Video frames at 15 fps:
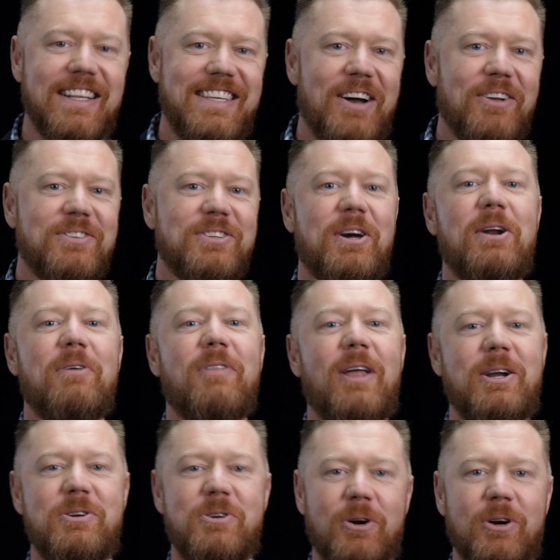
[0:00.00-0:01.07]
sounds kind of
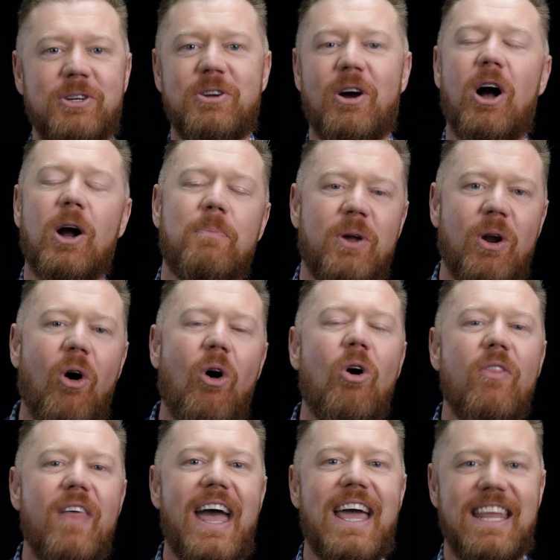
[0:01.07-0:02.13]
like nerd talk, but
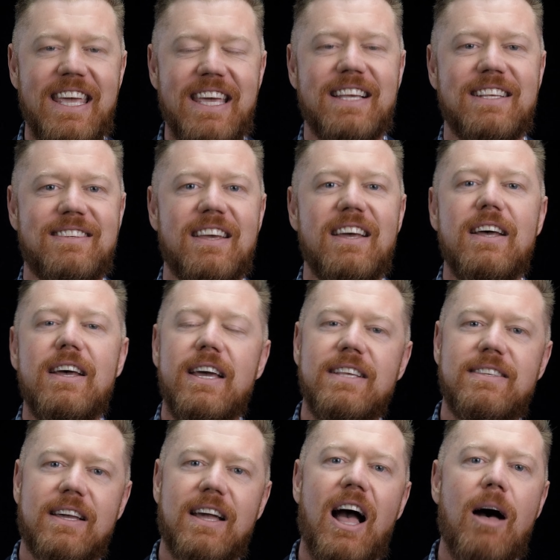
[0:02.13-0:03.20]
all that is
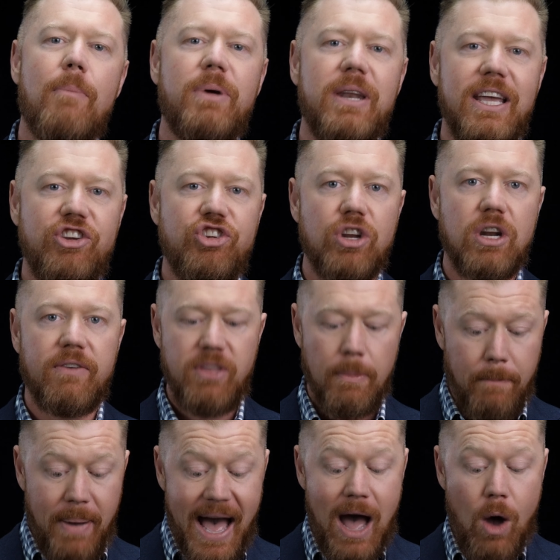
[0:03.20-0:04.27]
a combination of the
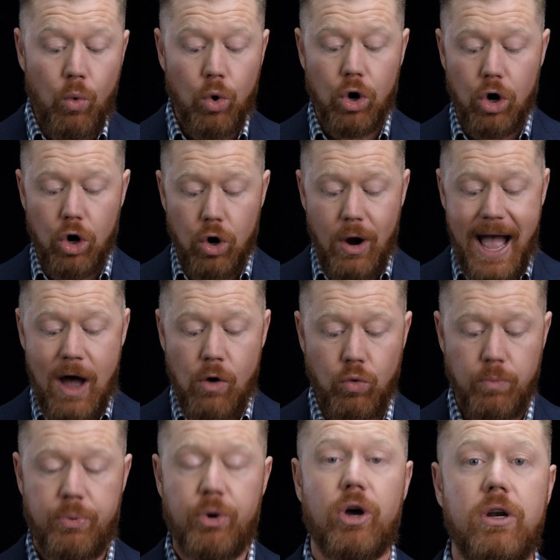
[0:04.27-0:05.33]
power or
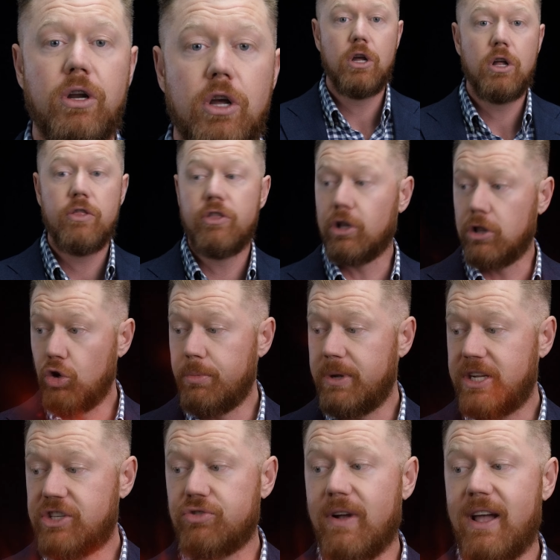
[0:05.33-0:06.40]
output. The
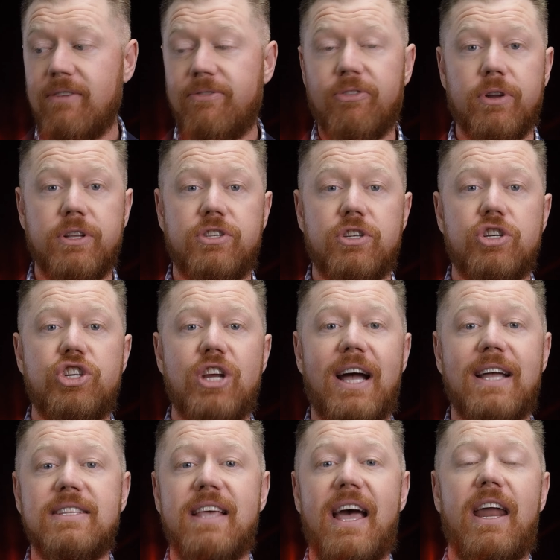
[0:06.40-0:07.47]
Luminance RED, for instance,
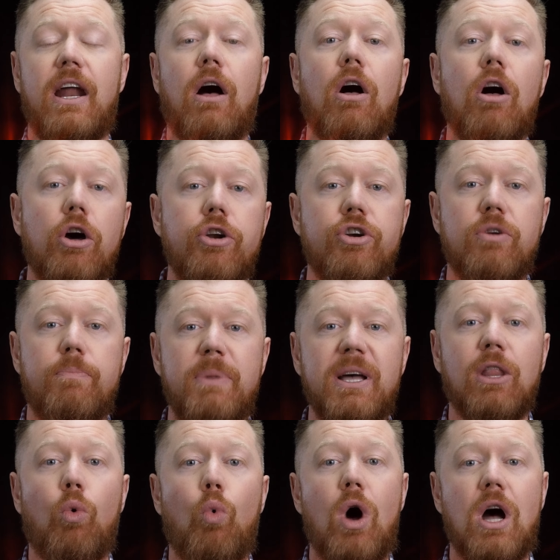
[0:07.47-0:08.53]
shines at 100
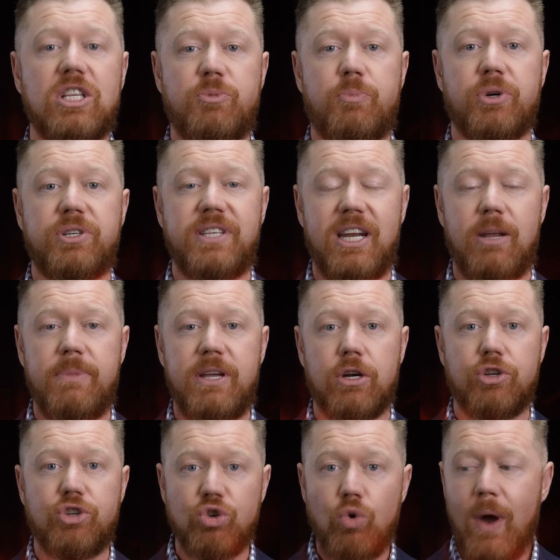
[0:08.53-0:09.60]
milliwatts per centimeter
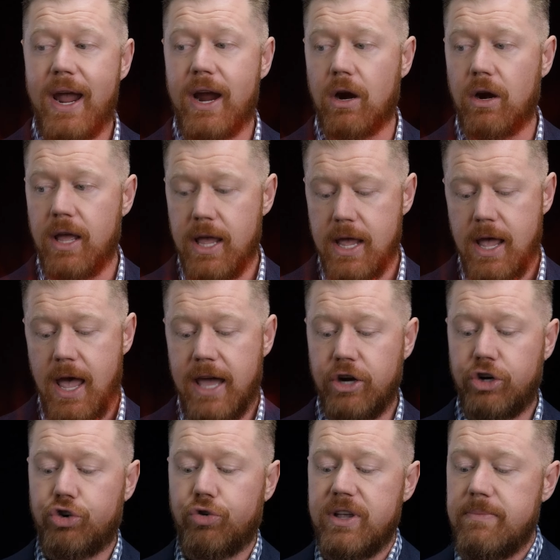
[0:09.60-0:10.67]
squared, and a
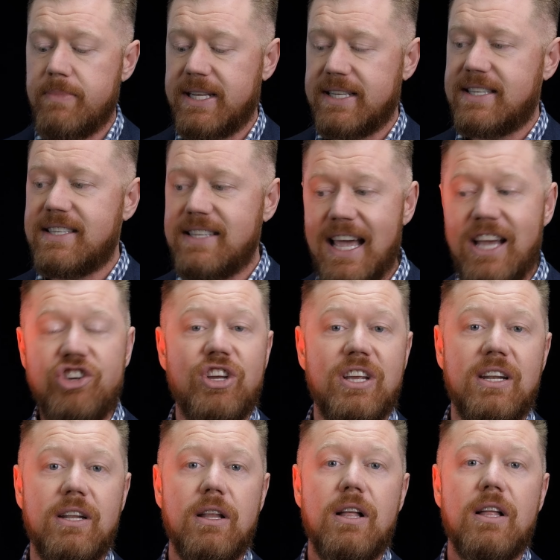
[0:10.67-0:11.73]
treatment
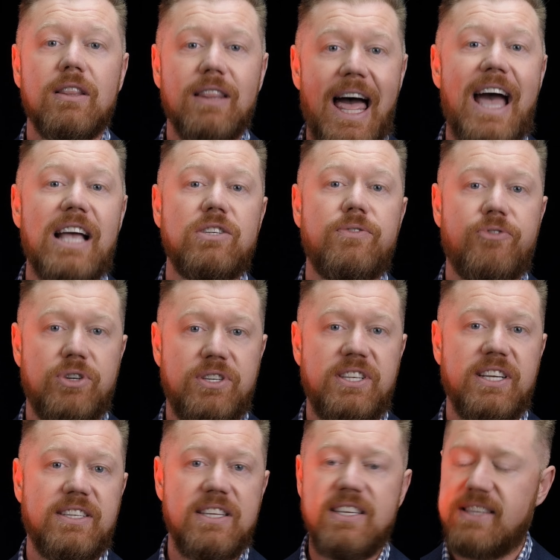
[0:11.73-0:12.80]
session lasts for
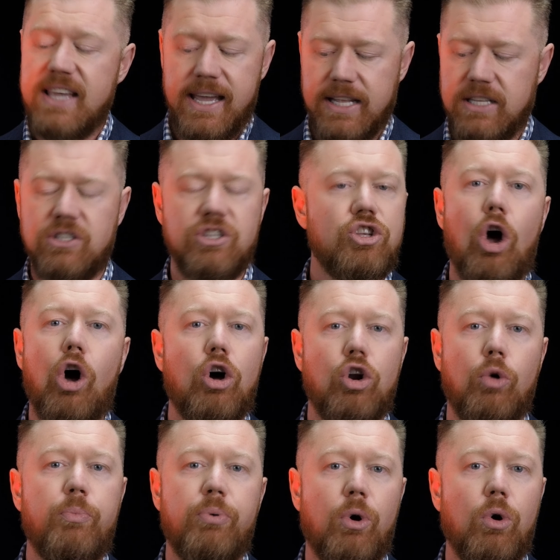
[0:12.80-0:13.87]
60 seconds. It's
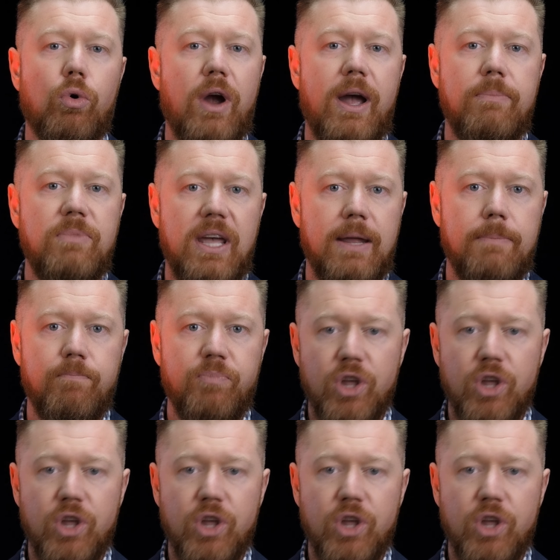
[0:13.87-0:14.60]
auto-programmed in.